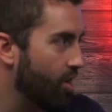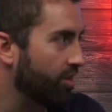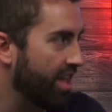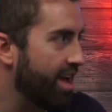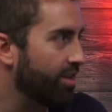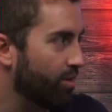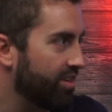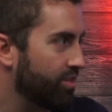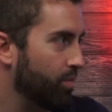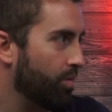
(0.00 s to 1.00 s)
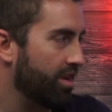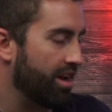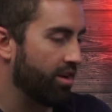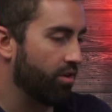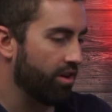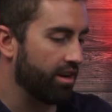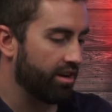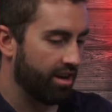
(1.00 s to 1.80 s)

landlords or whatnot,